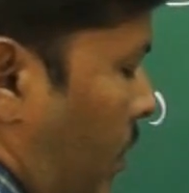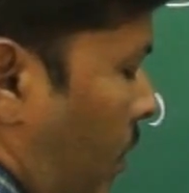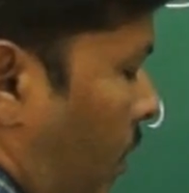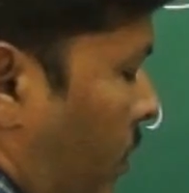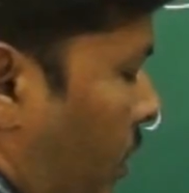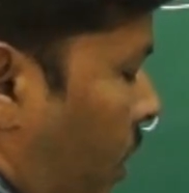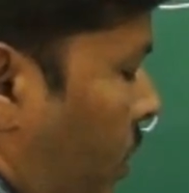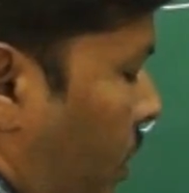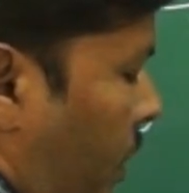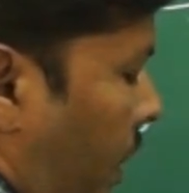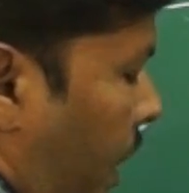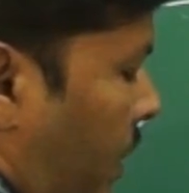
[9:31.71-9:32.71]

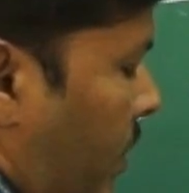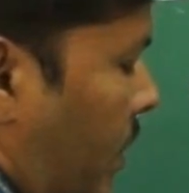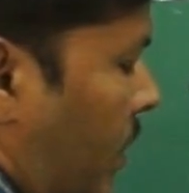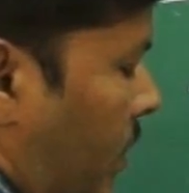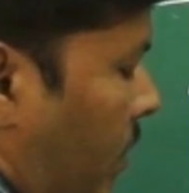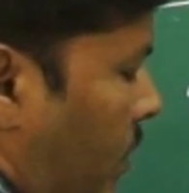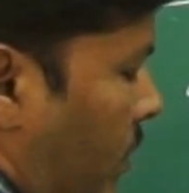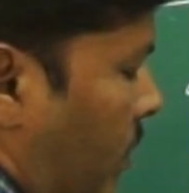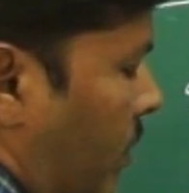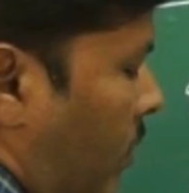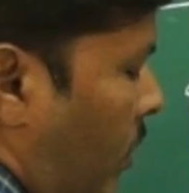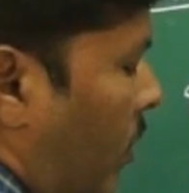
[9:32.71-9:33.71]
oxidation reactions,
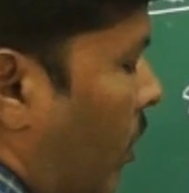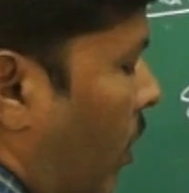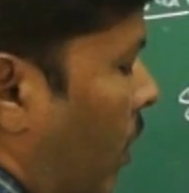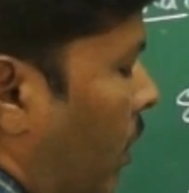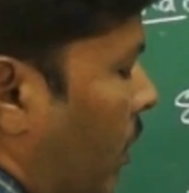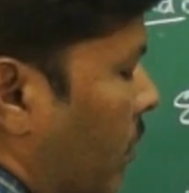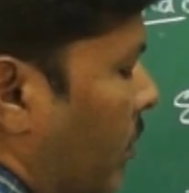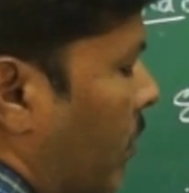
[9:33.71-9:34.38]
not all